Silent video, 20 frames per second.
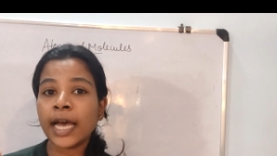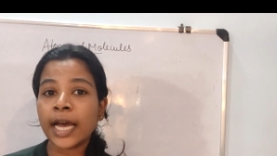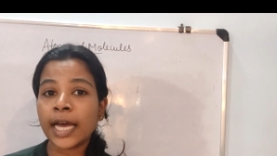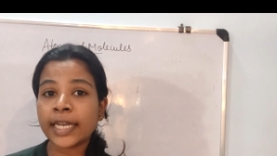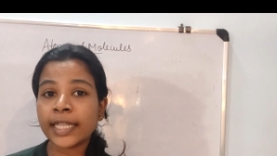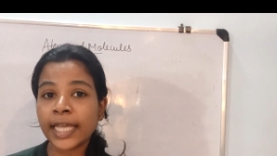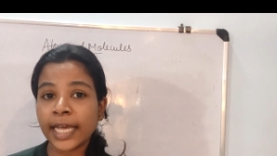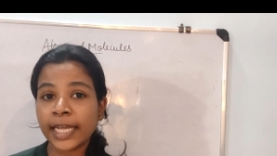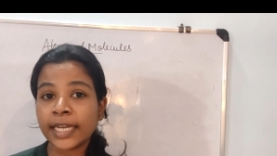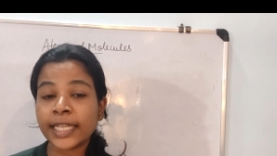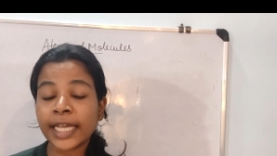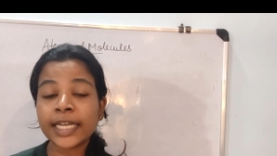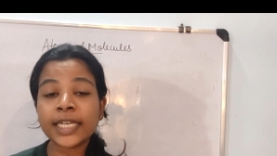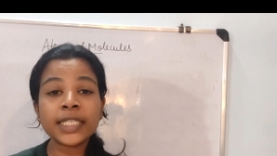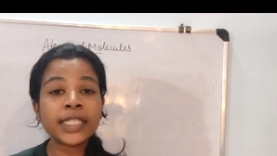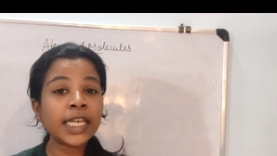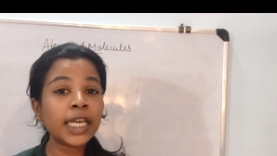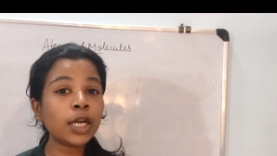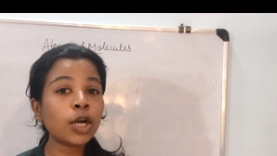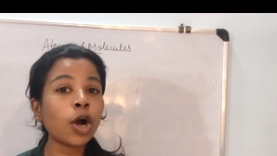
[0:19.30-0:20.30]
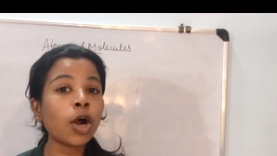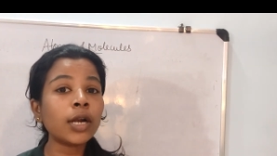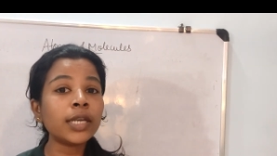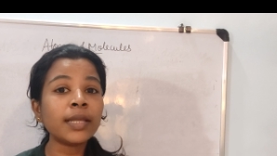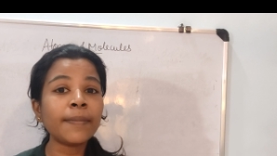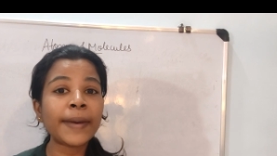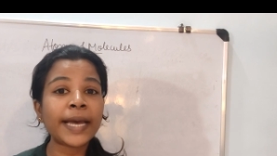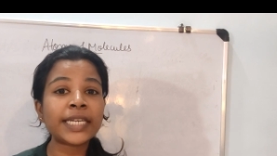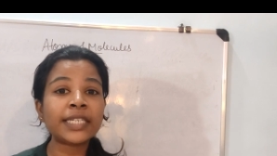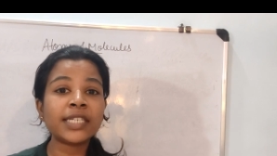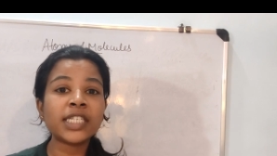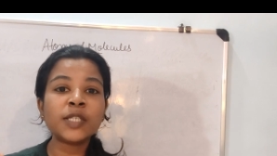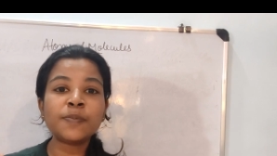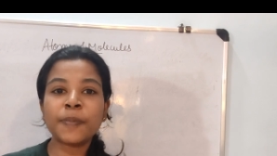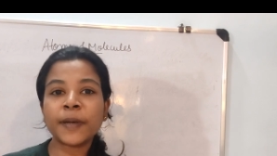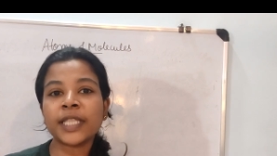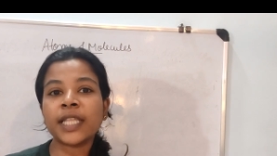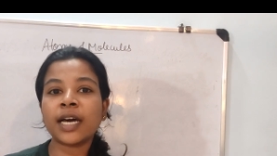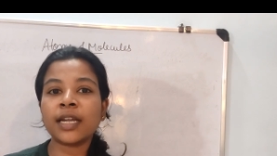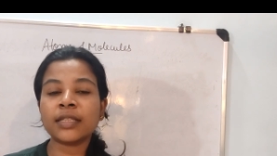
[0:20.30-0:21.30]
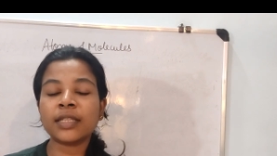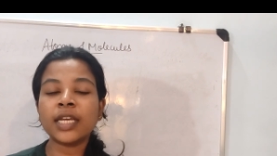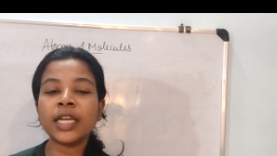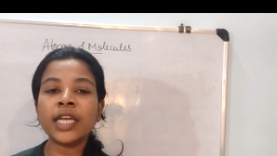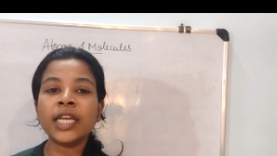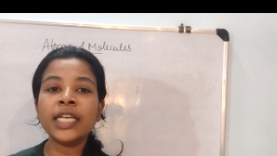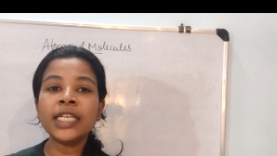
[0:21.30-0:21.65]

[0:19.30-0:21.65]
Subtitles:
at the end, that is, he called the matter as Padarth.